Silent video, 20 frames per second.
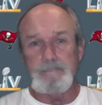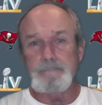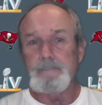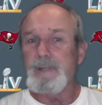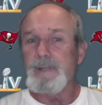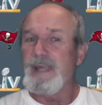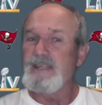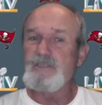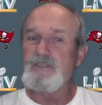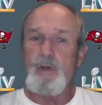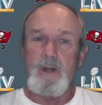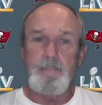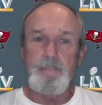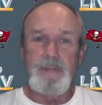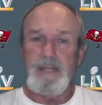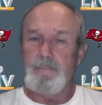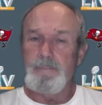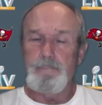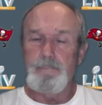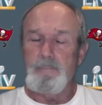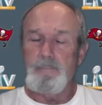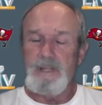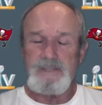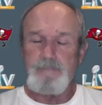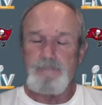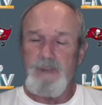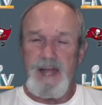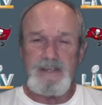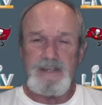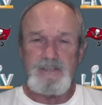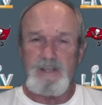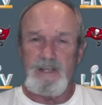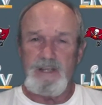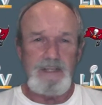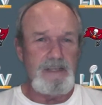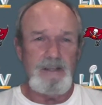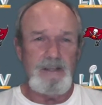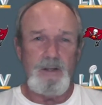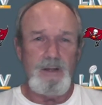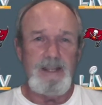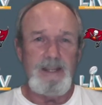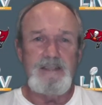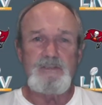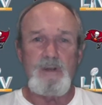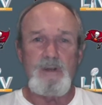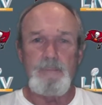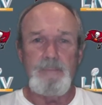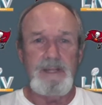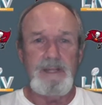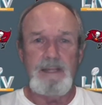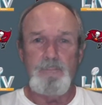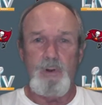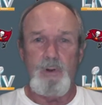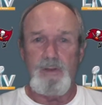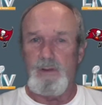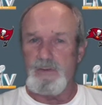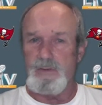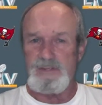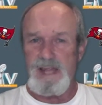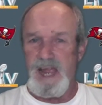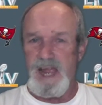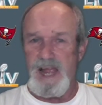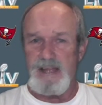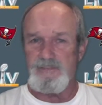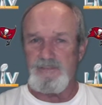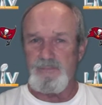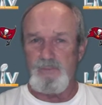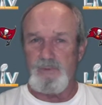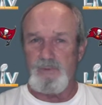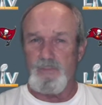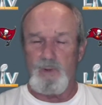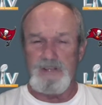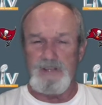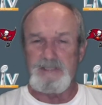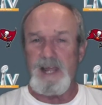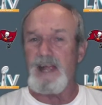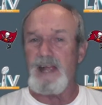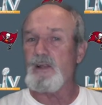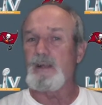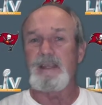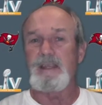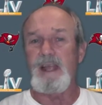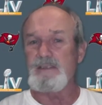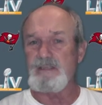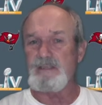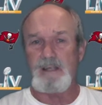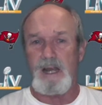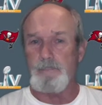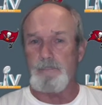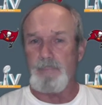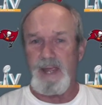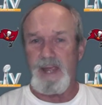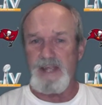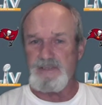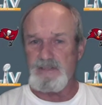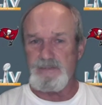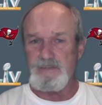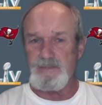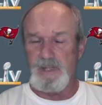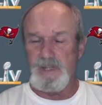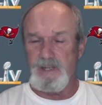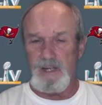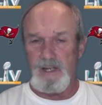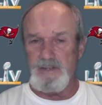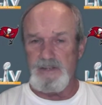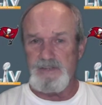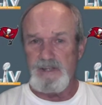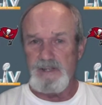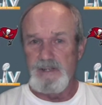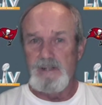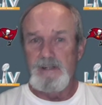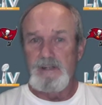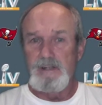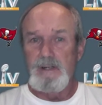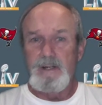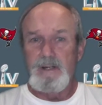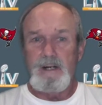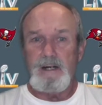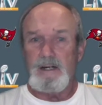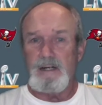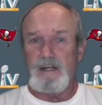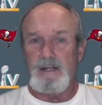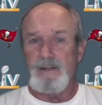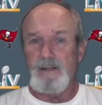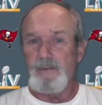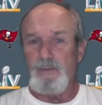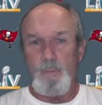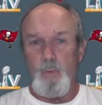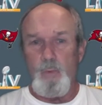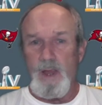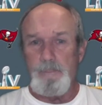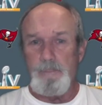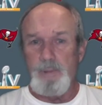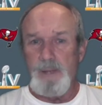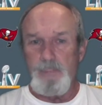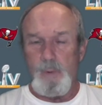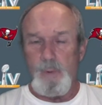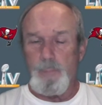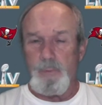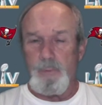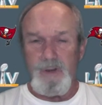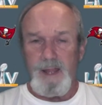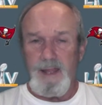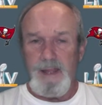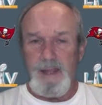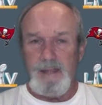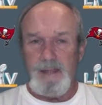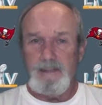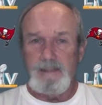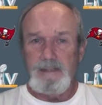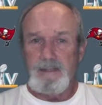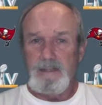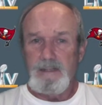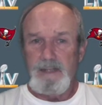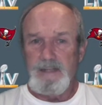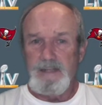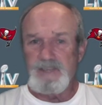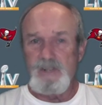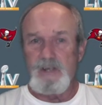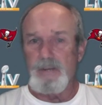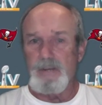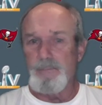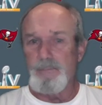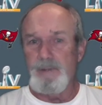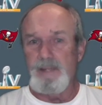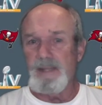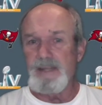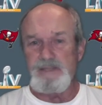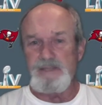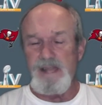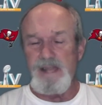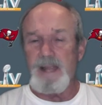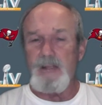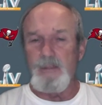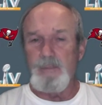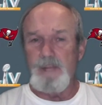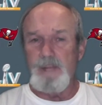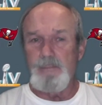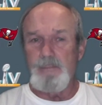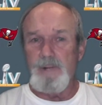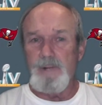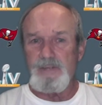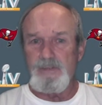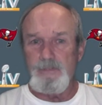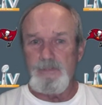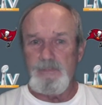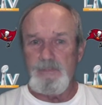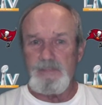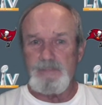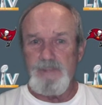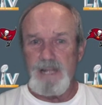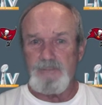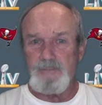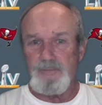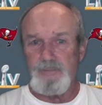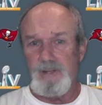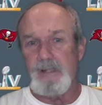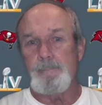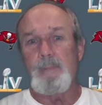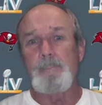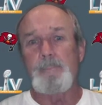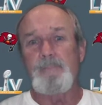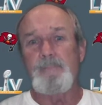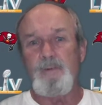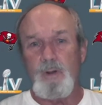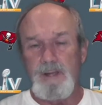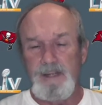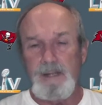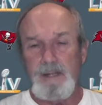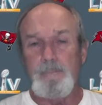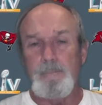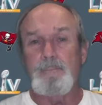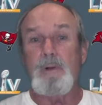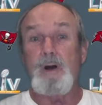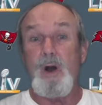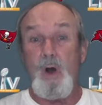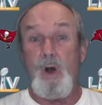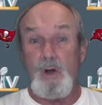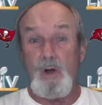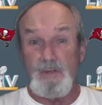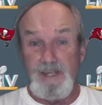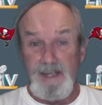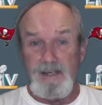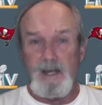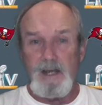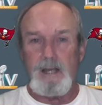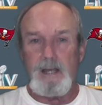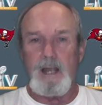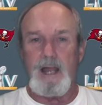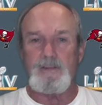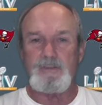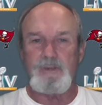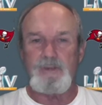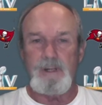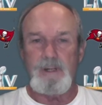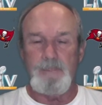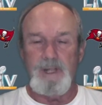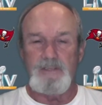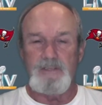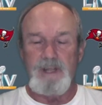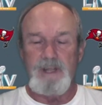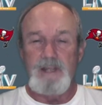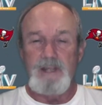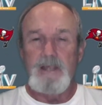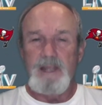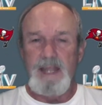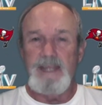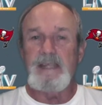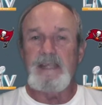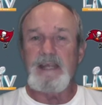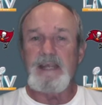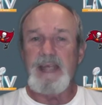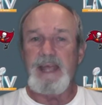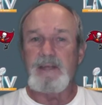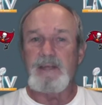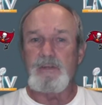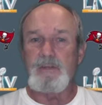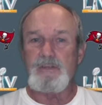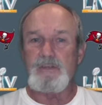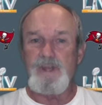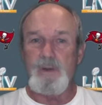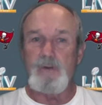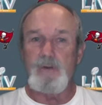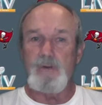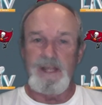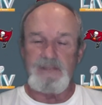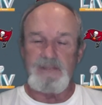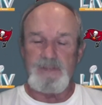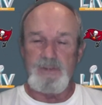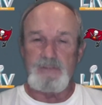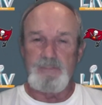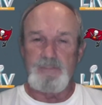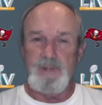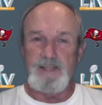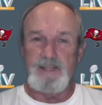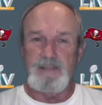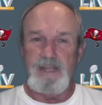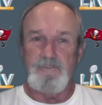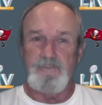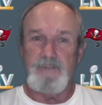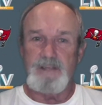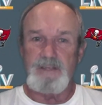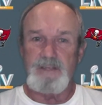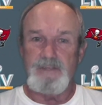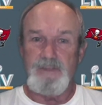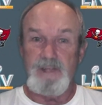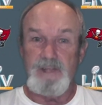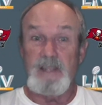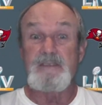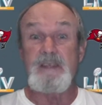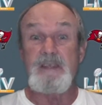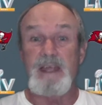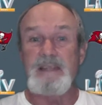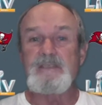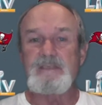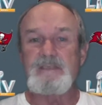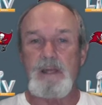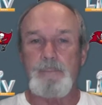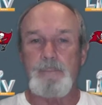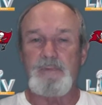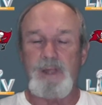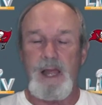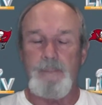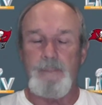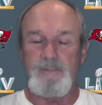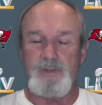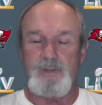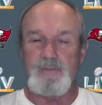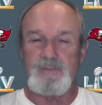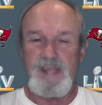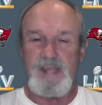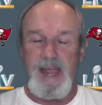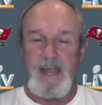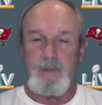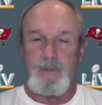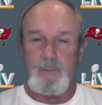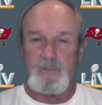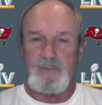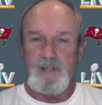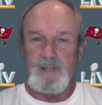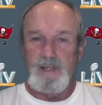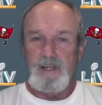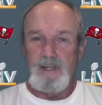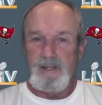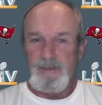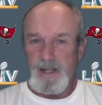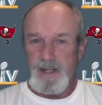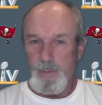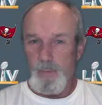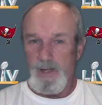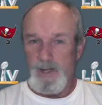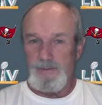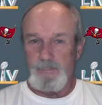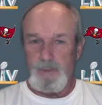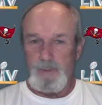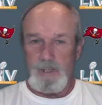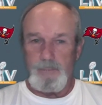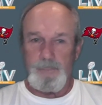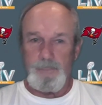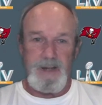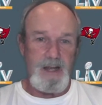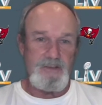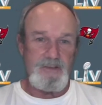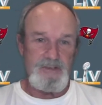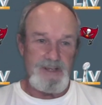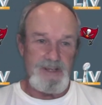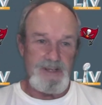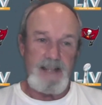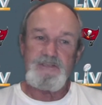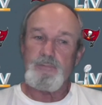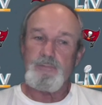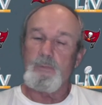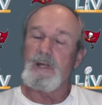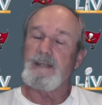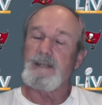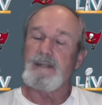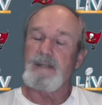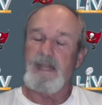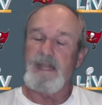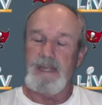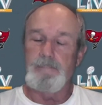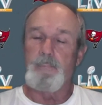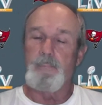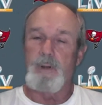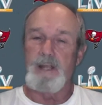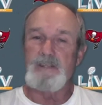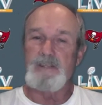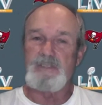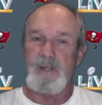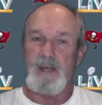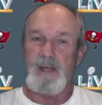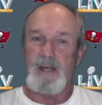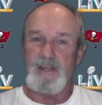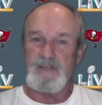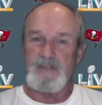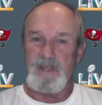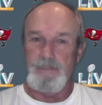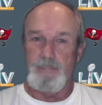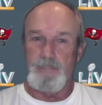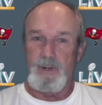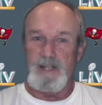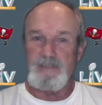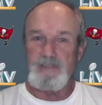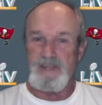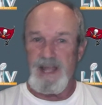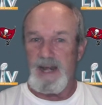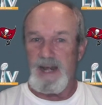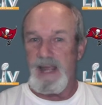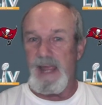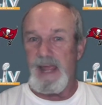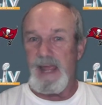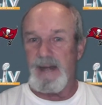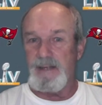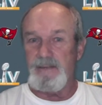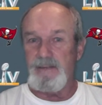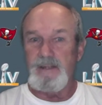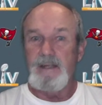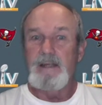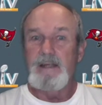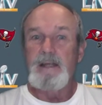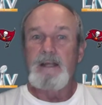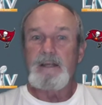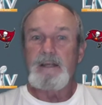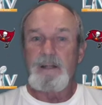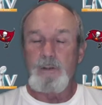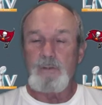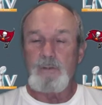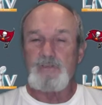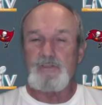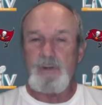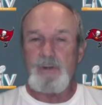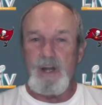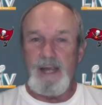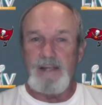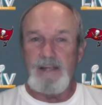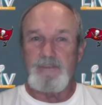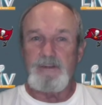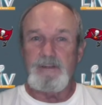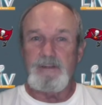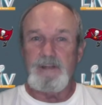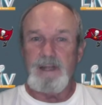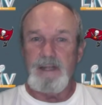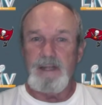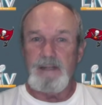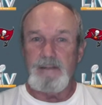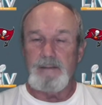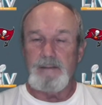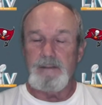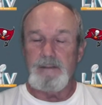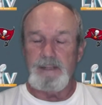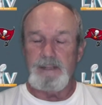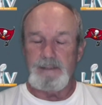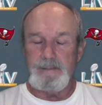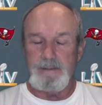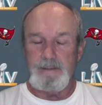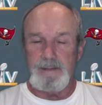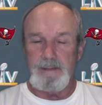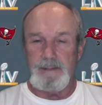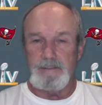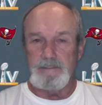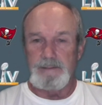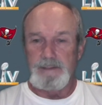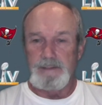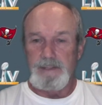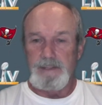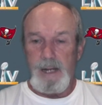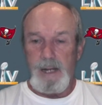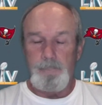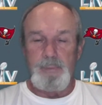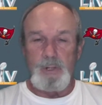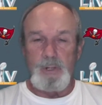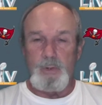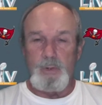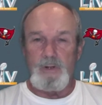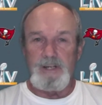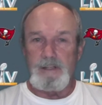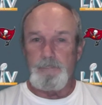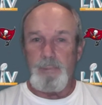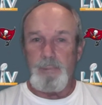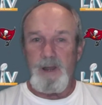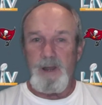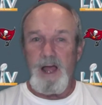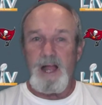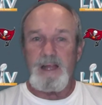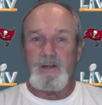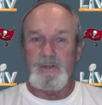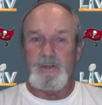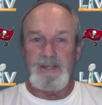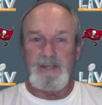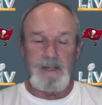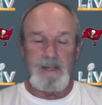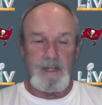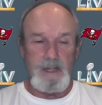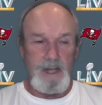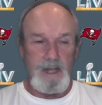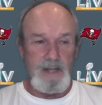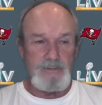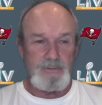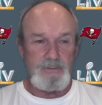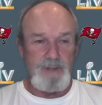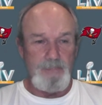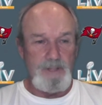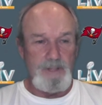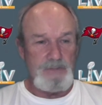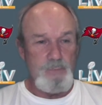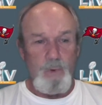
He's going to be mismatched. You know, he's going to be one of those guys where he's not going to catch a lot of passes because the way people play, it's not going to be much of a mismatch for him, but for him on the end of the line of scrimmage, he can handle his own against those big defensive ends and sometimes those tackles that weigh 300 pounds. And that's what he brings to us. He brings that added little strength and ability to block on the end of the line of scrimmage.